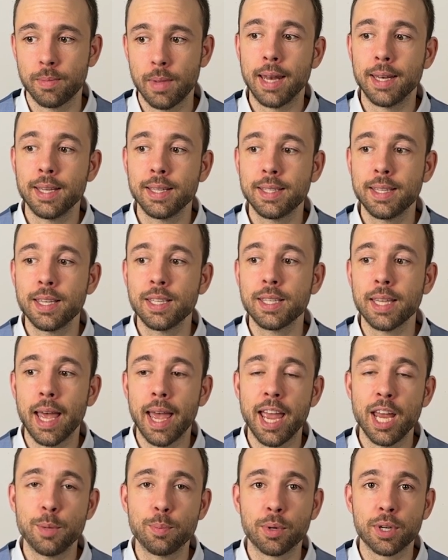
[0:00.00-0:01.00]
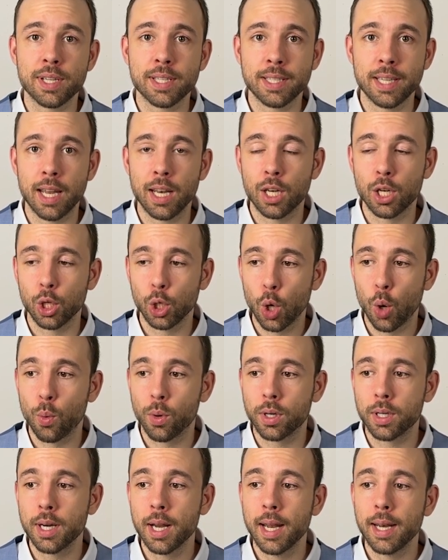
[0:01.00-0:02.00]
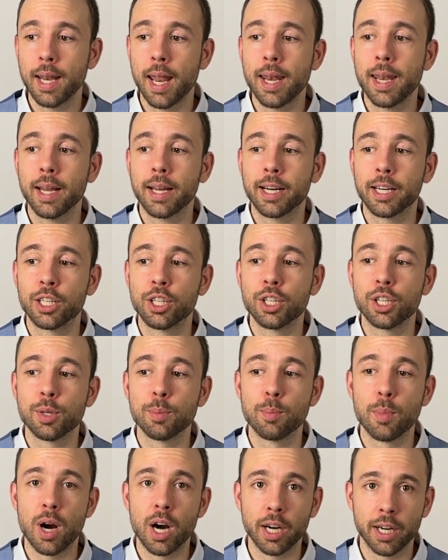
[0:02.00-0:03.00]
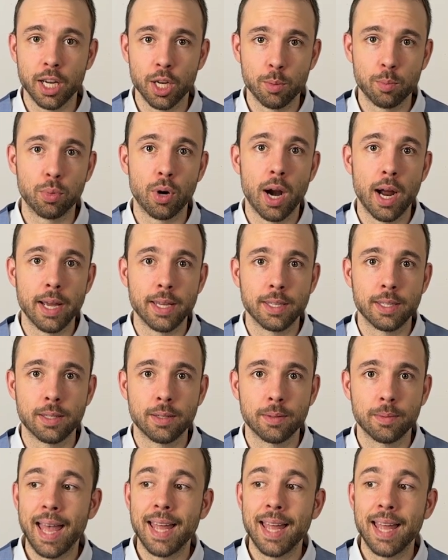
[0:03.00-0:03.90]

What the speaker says: And this is 8% lower than the current market price.